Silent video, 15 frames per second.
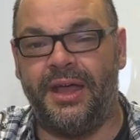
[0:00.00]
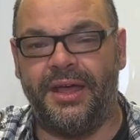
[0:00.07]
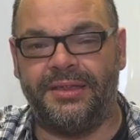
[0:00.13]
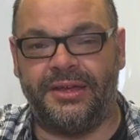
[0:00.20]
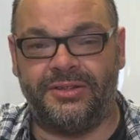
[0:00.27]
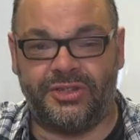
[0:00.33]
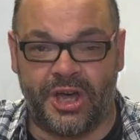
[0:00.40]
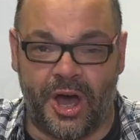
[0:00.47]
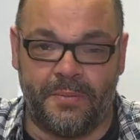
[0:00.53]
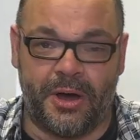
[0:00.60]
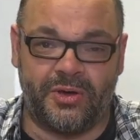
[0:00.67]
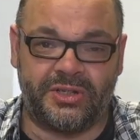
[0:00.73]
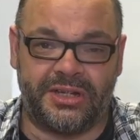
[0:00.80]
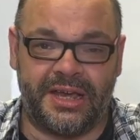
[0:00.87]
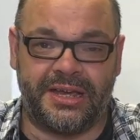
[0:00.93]
then Turbo
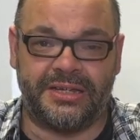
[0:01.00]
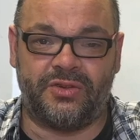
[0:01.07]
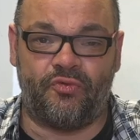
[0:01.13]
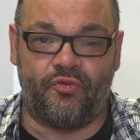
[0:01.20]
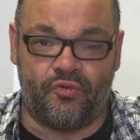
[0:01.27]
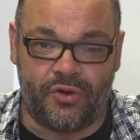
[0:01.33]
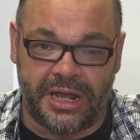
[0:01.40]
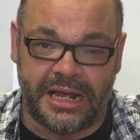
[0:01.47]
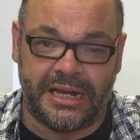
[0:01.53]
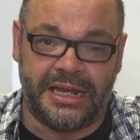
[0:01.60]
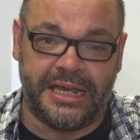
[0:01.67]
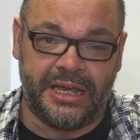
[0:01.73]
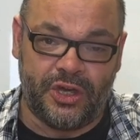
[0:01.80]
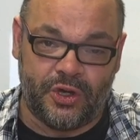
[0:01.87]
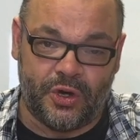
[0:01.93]
Stick is a
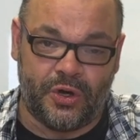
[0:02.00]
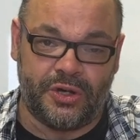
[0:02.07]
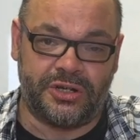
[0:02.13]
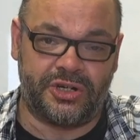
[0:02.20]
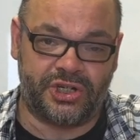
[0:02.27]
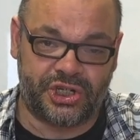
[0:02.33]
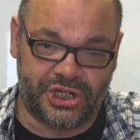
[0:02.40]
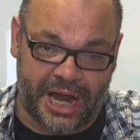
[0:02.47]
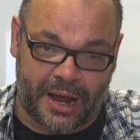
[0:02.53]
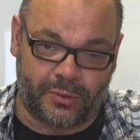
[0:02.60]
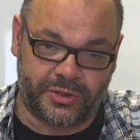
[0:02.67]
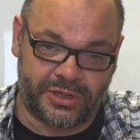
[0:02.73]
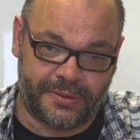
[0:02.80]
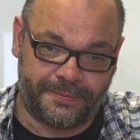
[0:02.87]
really good shout.